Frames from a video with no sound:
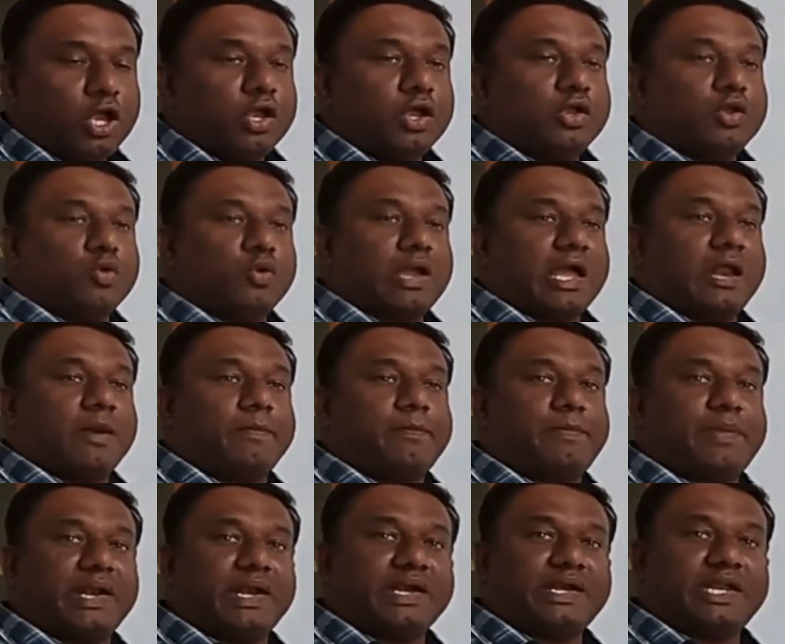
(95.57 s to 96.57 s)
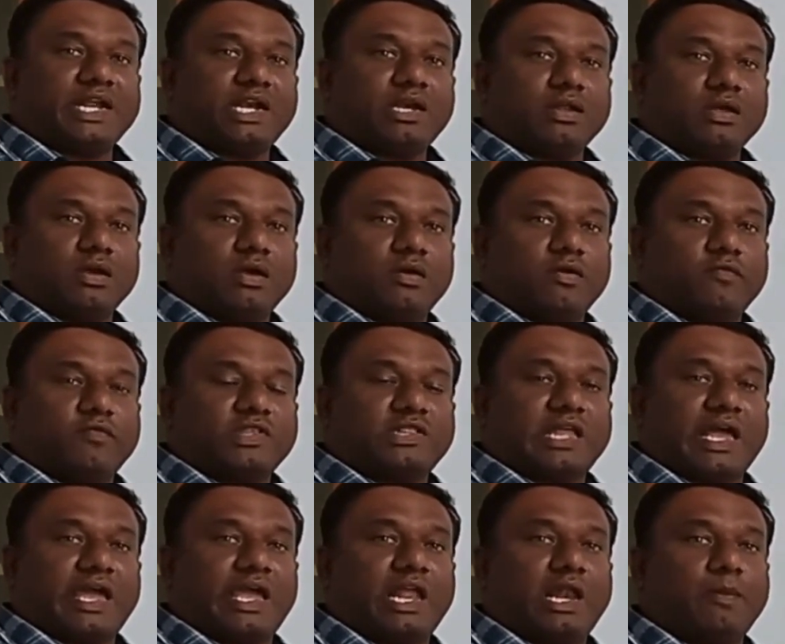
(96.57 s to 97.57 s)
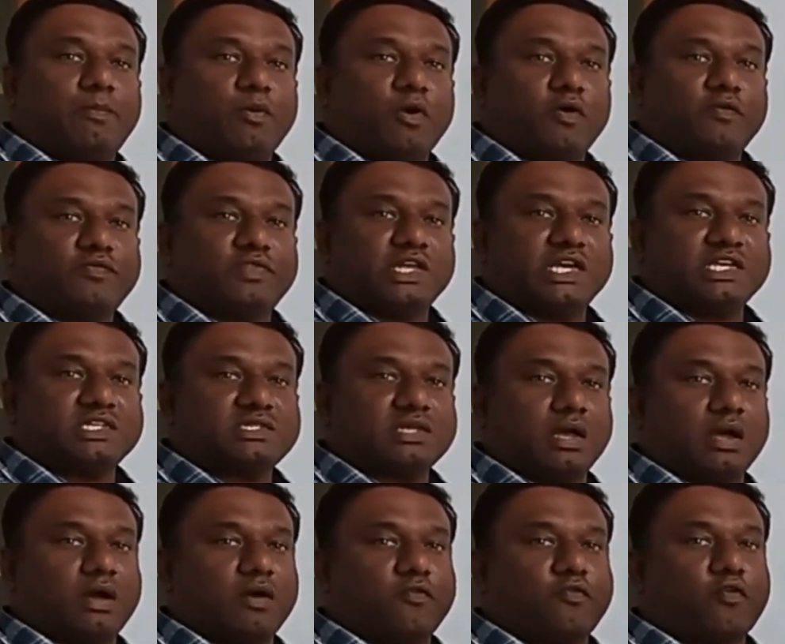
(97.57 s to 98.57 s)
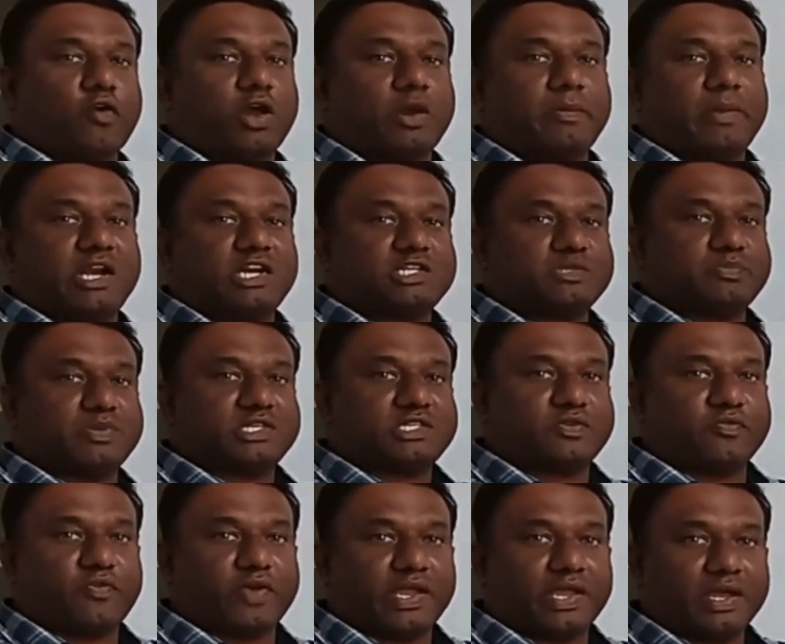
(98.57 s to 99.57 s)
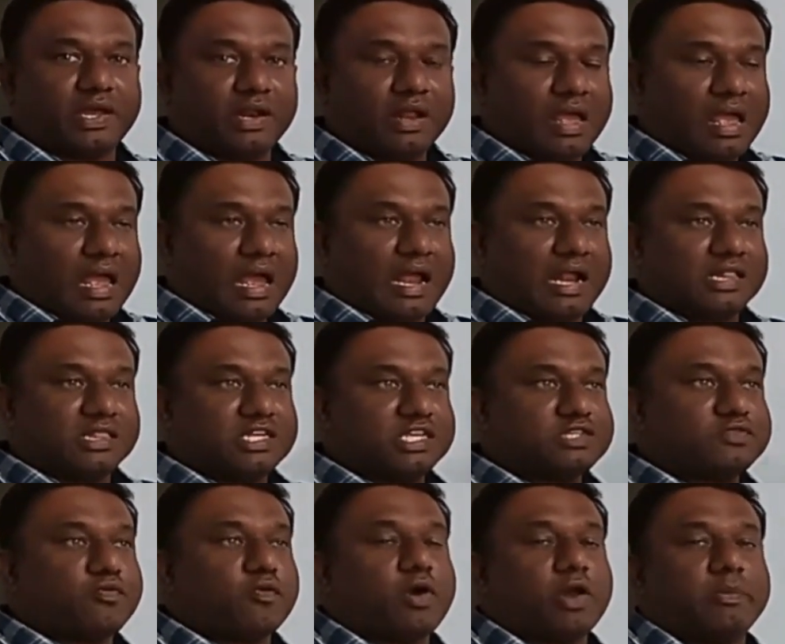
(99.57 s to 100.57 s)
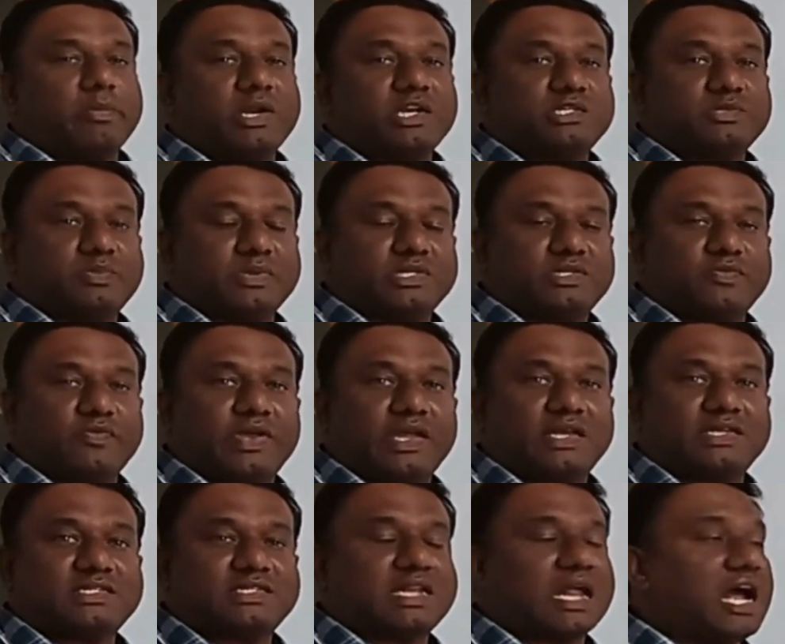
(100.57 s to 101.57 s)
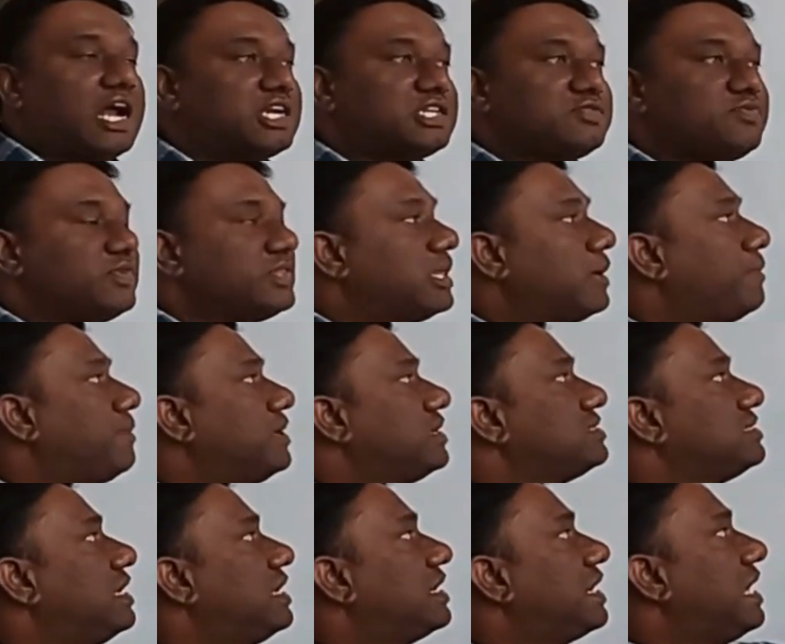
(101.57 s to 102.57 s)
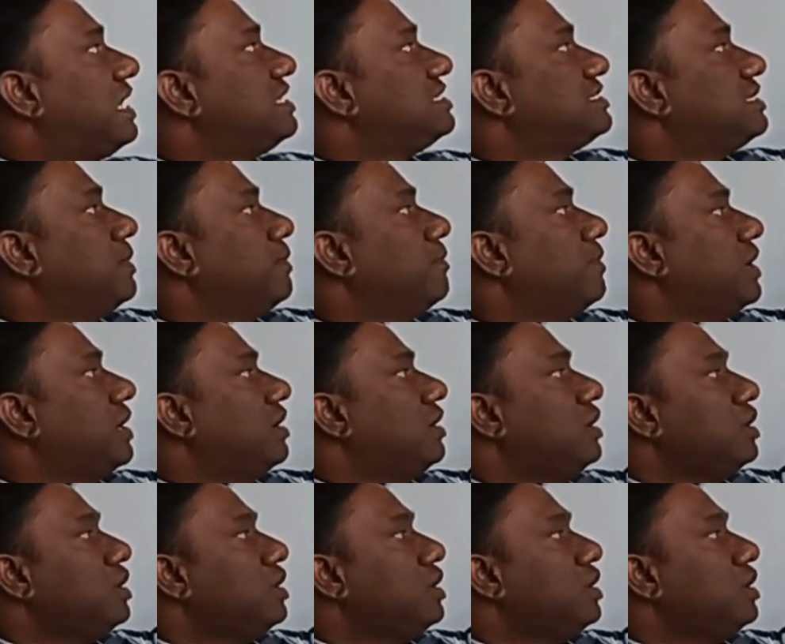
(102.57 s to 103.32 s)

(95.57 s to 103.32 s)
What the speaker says: you can print it with the help of this format specifier, and this format specifier starts with a percentile symbol.